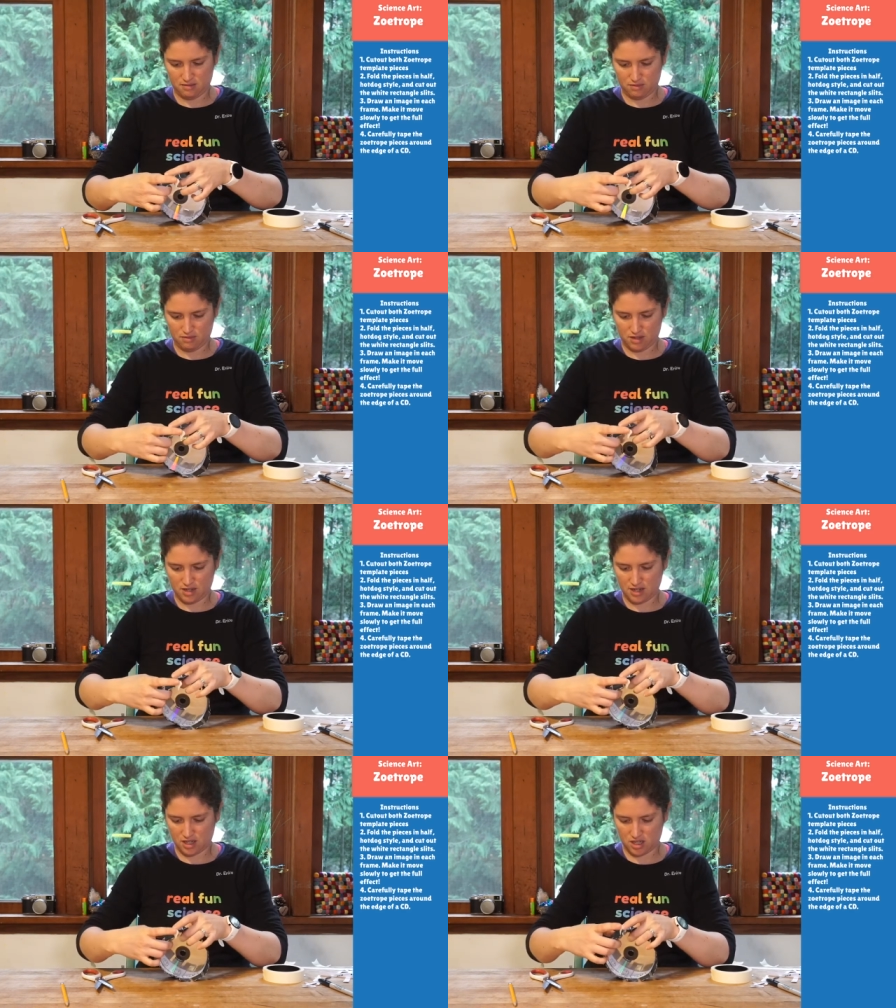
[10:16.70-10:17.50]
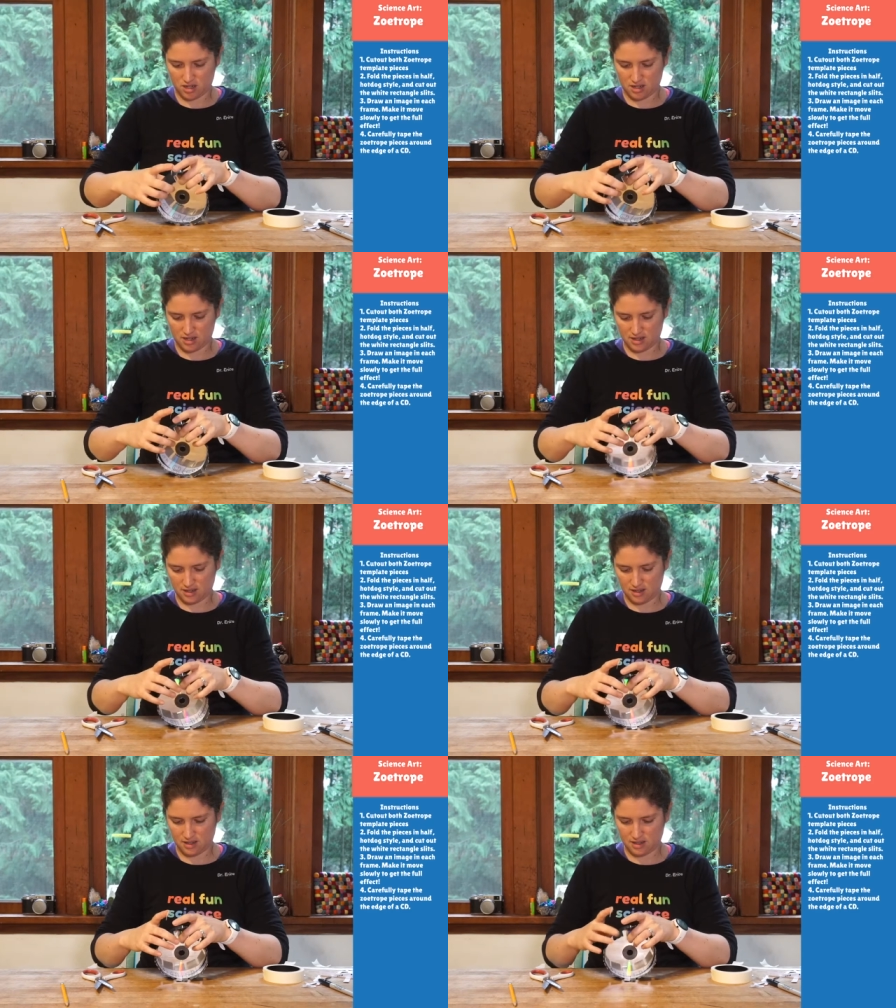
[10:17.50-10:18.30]
Once you get it started, it's a
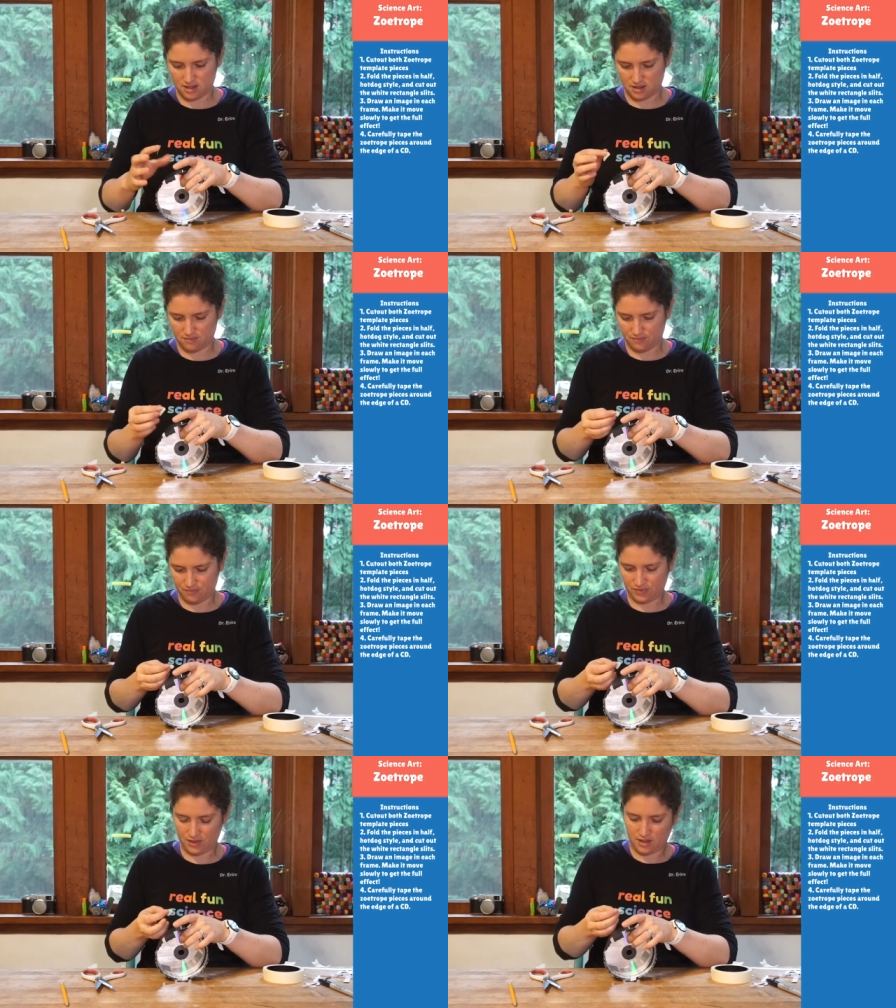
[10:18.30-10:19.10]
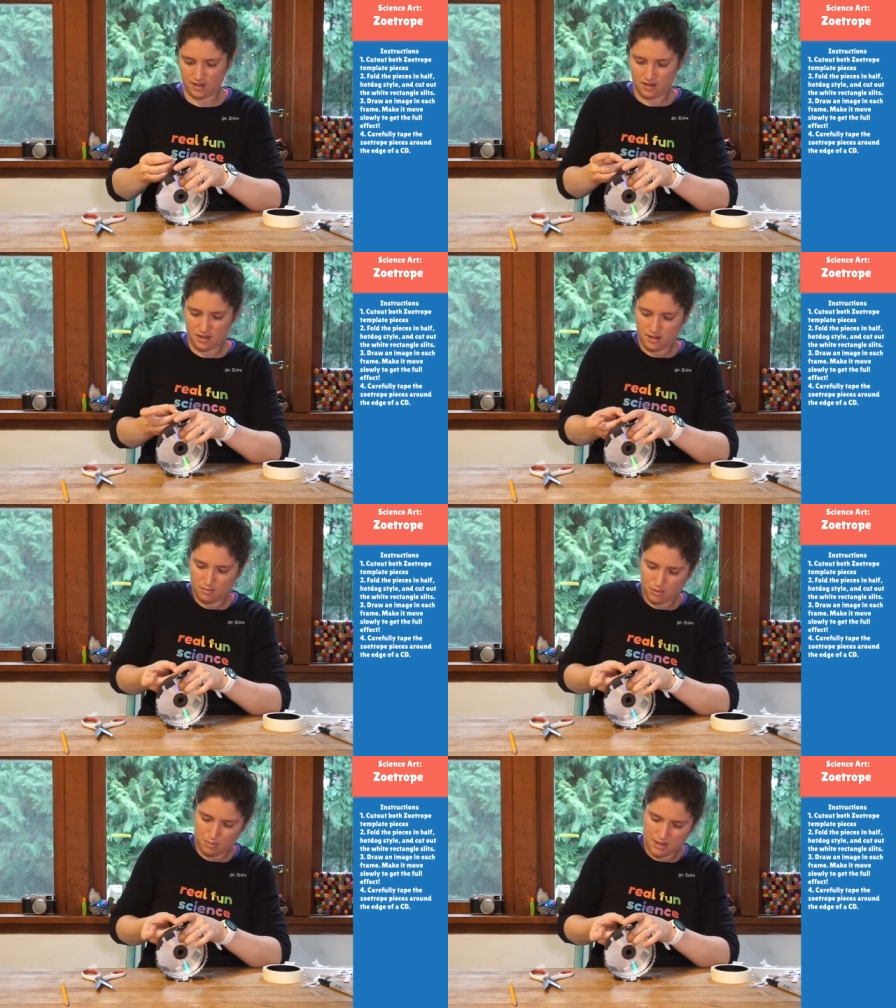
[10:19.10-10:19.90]
little easier.
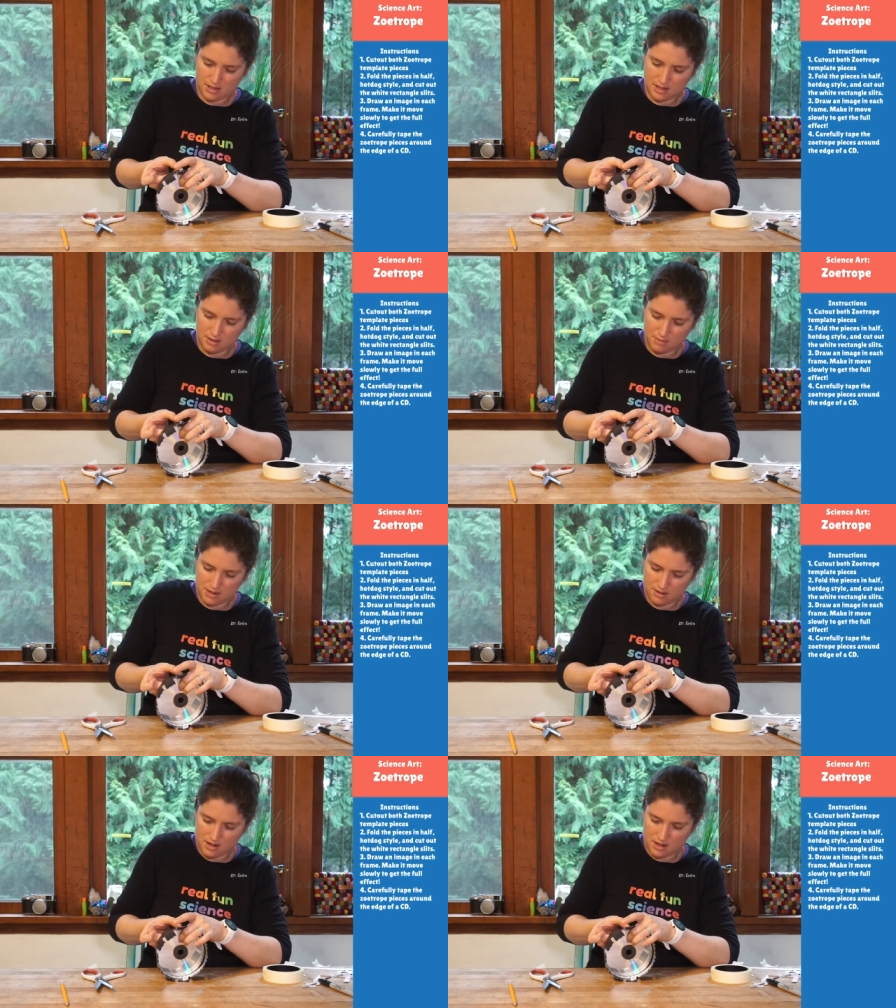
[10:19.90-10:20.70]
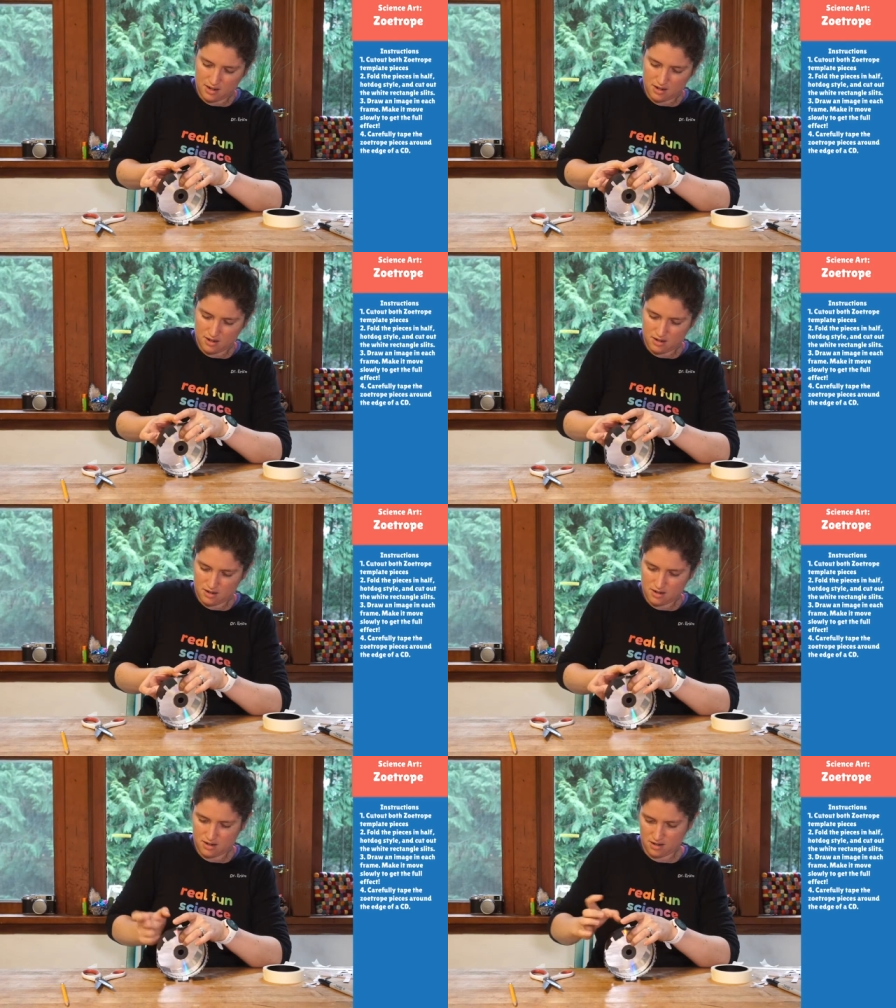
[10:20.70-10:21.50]
Put a piece of tape down here.
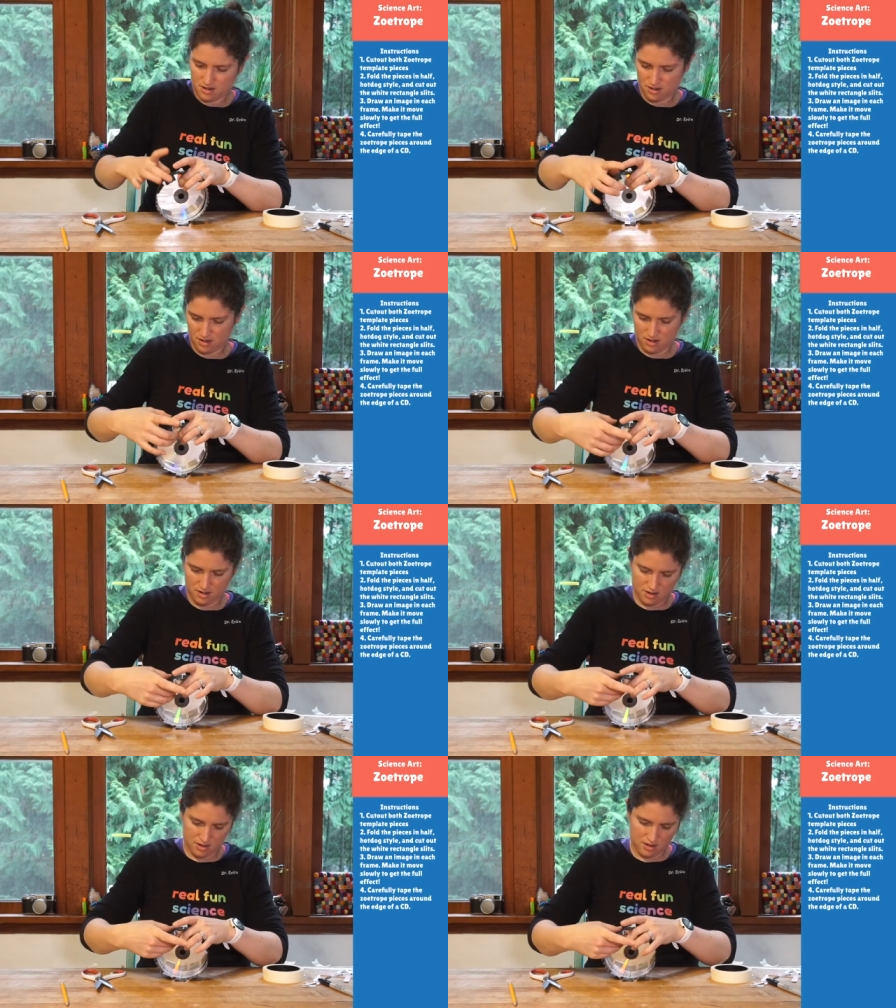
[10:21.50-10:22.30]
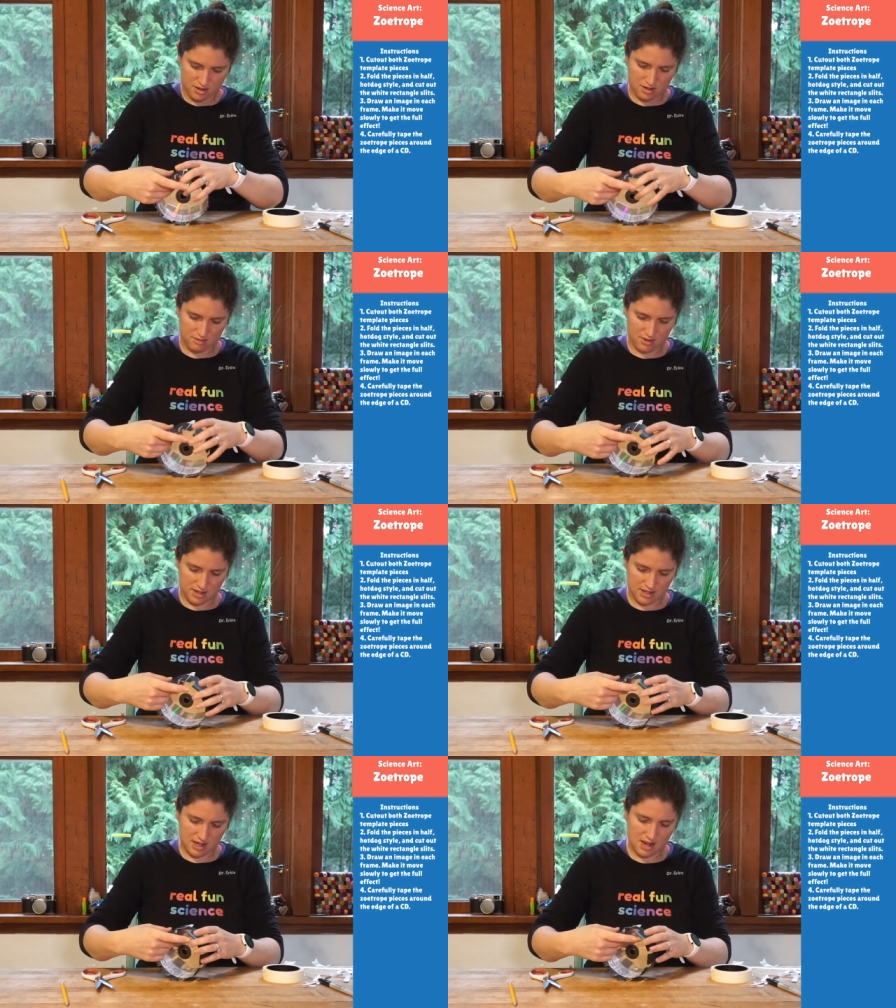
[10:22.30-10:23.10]
I'm gonna
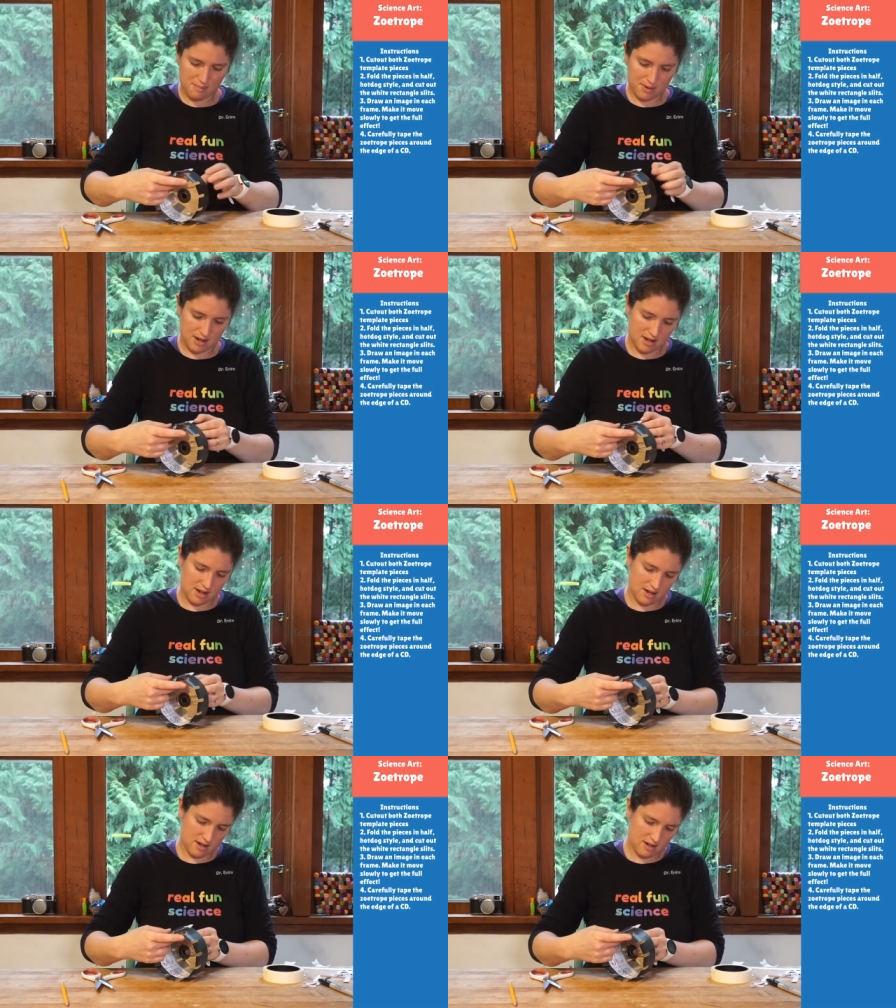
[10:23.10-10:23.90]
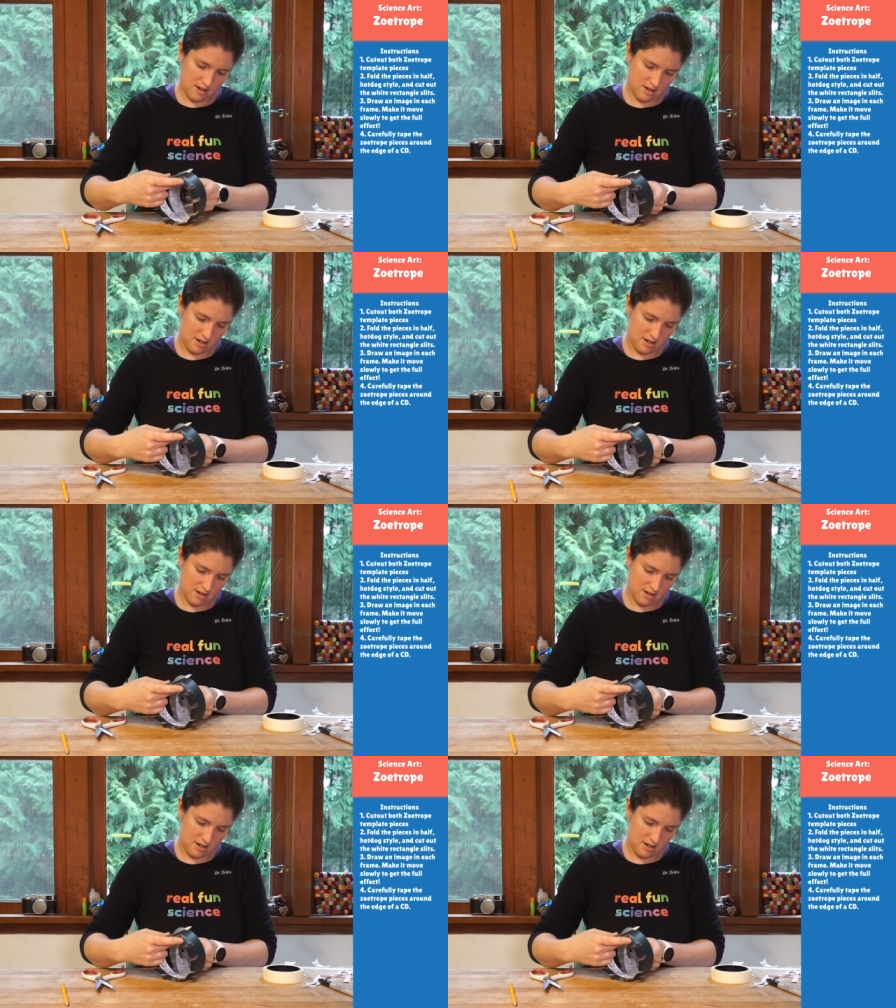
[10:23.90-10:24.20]
tape it in